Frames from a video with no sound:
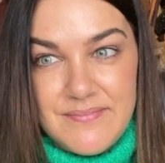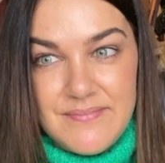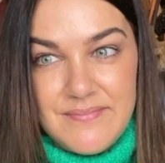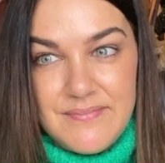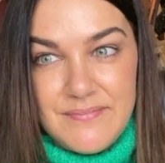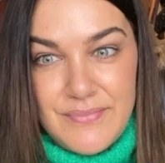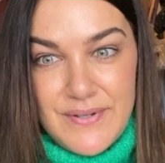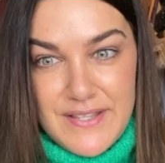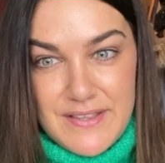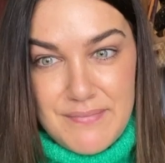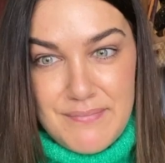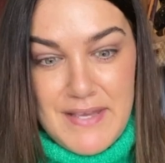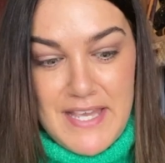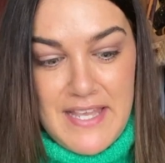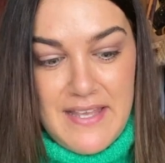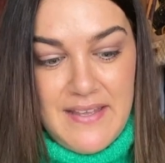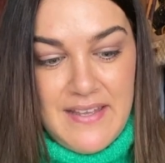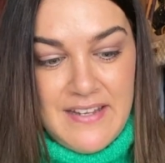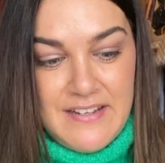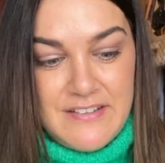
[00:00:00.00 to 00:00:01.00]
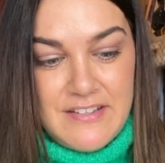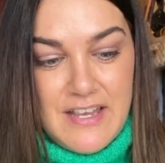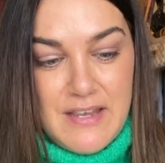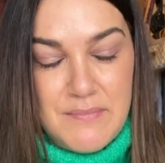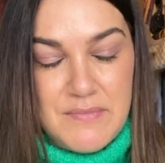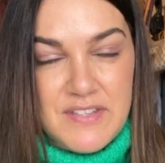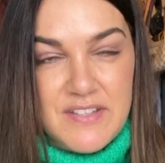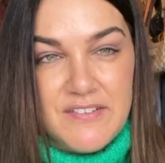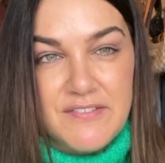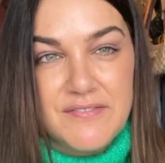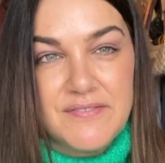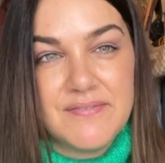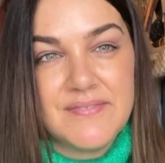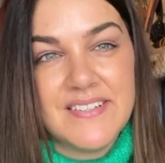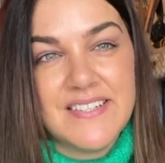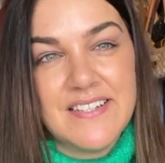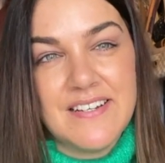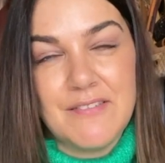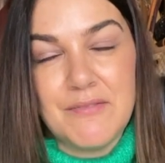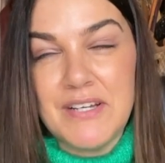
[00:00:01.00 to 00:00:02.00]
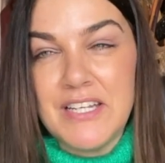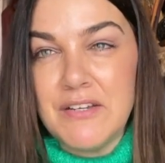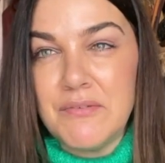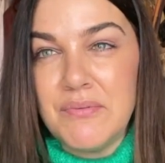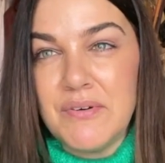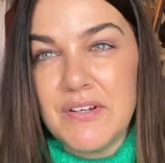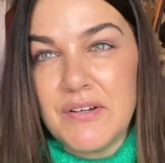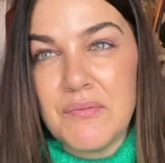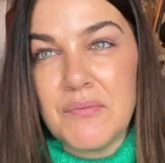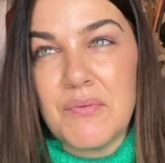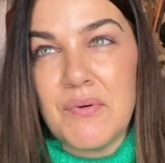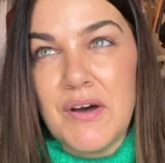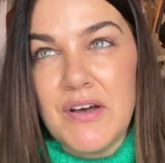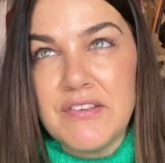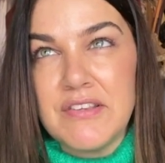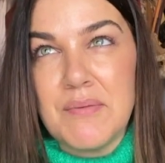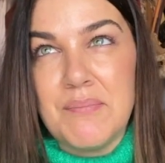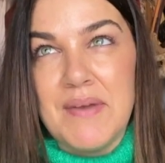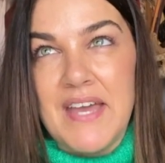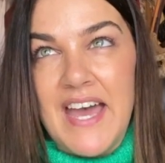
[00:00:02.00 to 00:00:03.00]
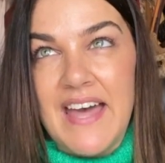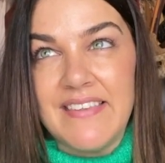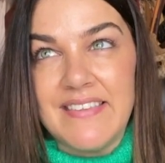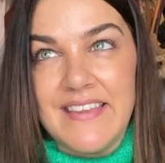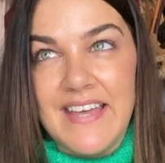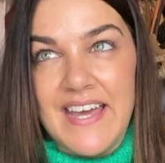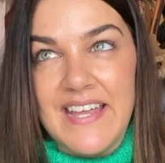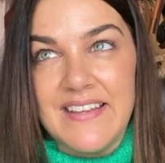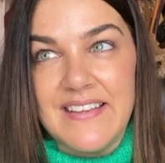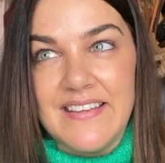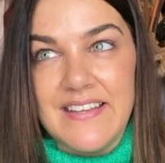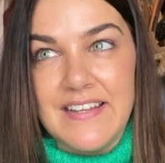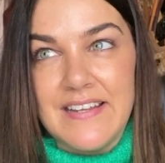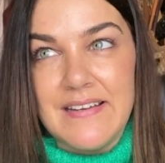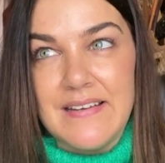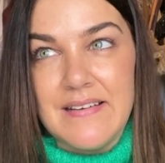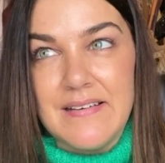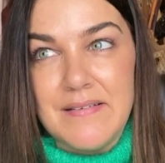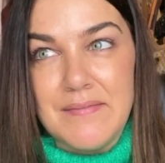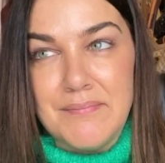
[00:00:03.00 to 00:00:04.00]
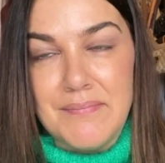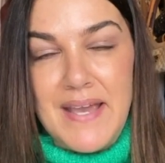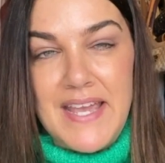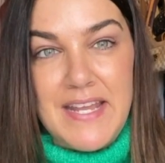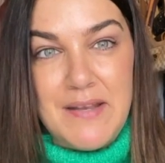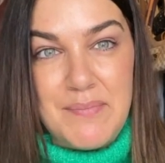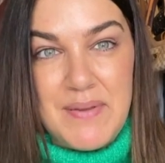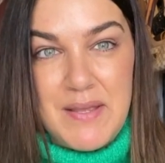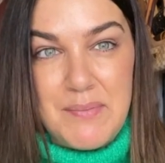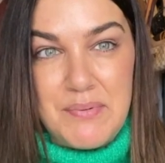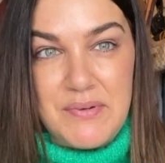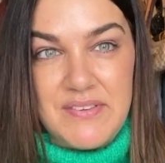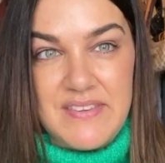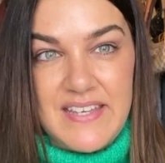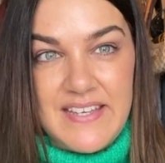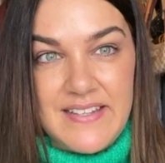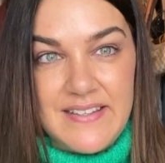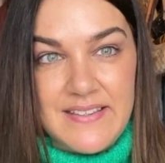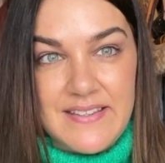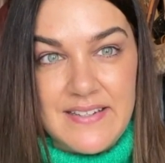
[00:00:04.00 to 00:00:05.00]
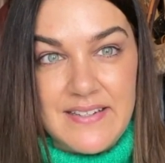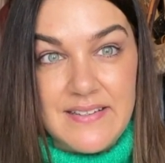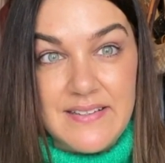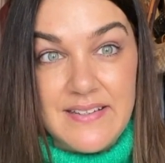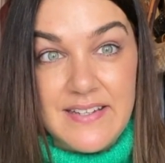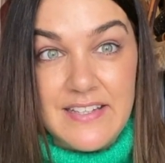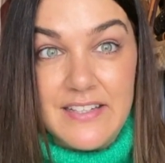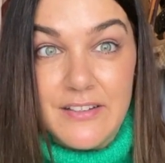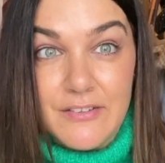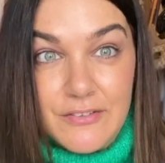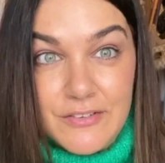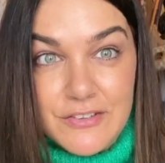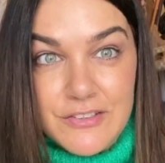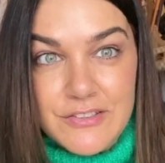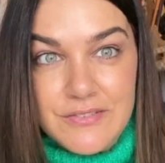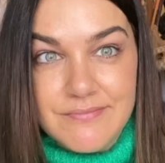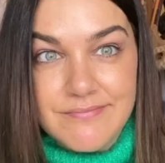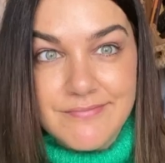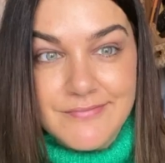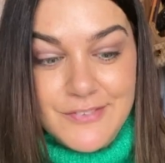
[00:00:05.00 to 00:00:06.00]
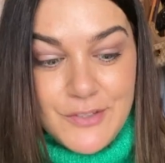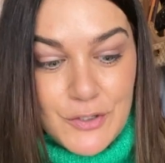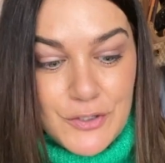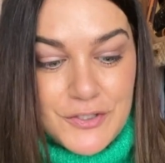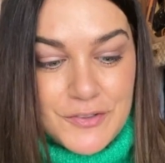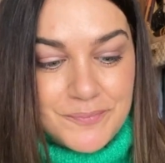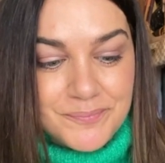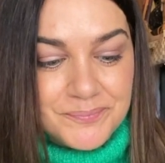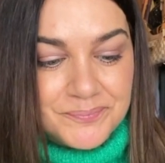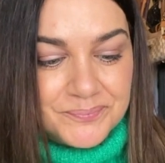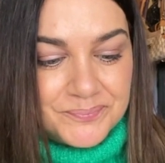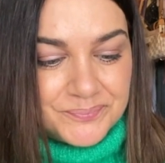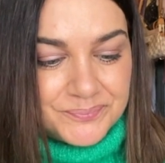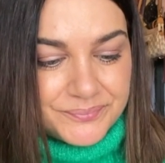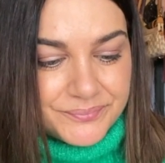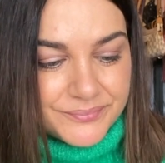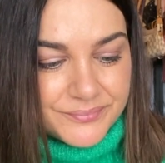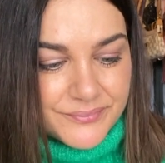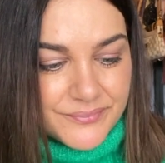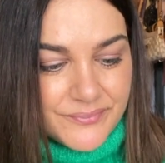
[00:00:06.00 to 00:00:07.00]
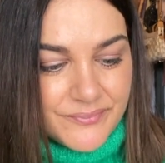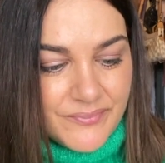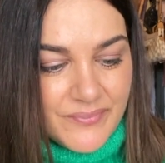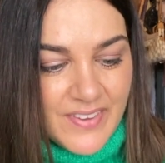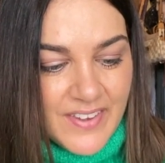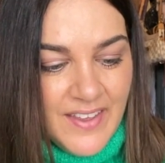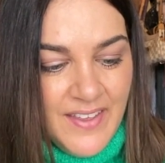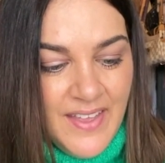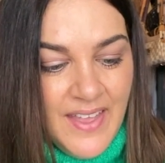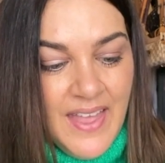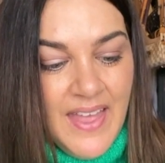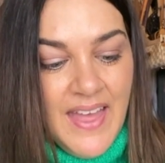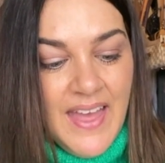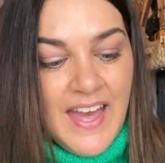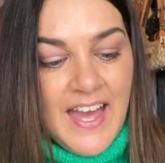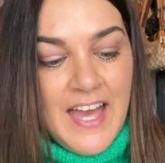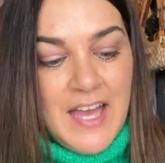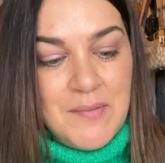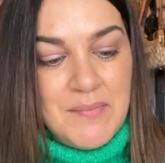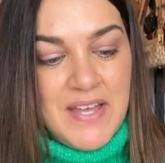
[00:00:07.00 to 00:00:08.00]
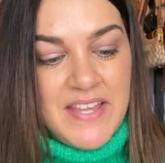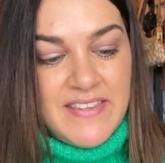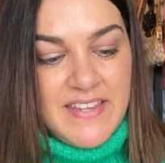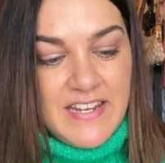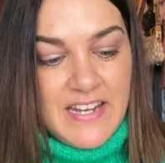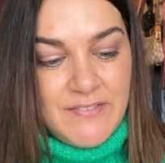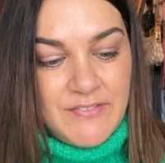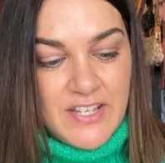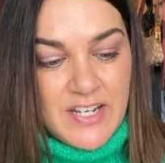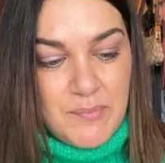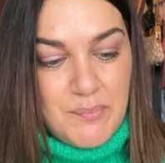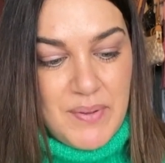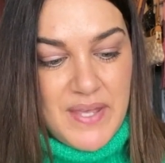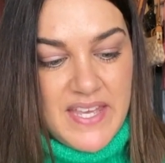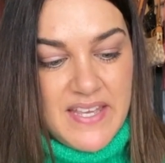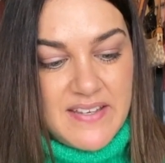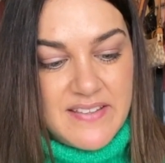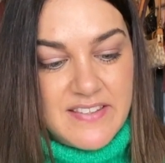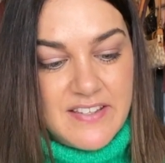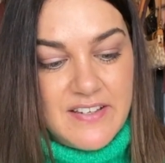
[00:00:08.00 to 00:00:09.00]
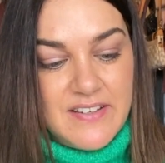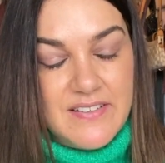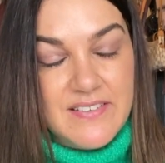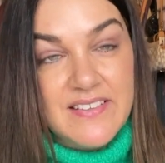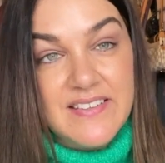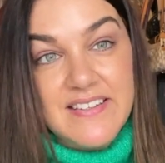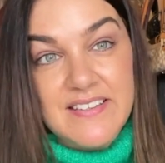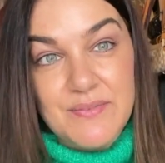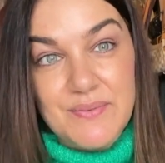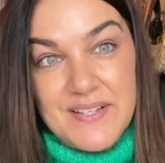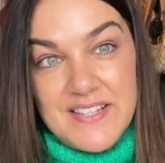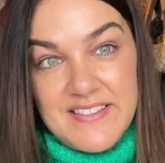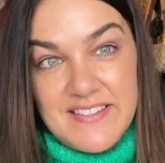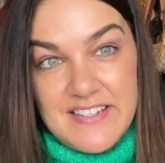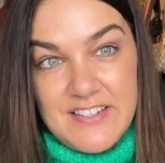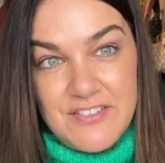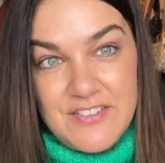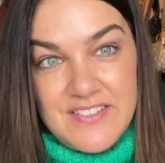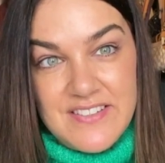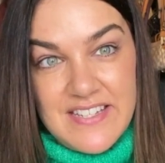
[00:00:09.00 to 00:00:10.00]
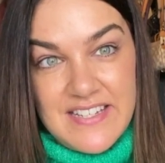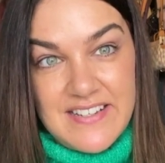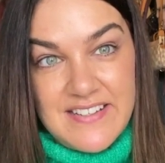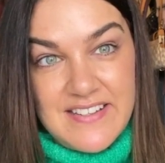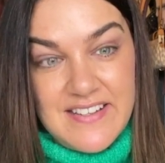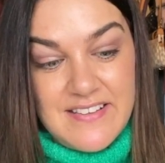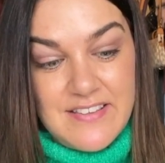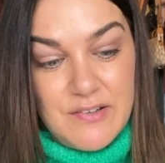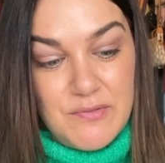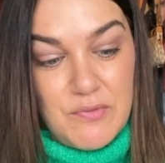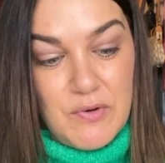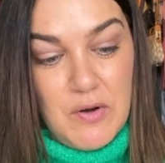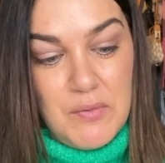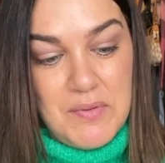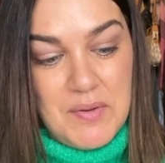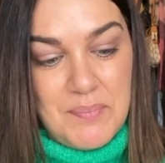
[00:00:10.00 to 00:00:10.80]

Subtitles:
with me in terms of, oh, I wonder what it was about that made people think that it looked good. And then I've got a pink. So this one's interesting because it's a warmer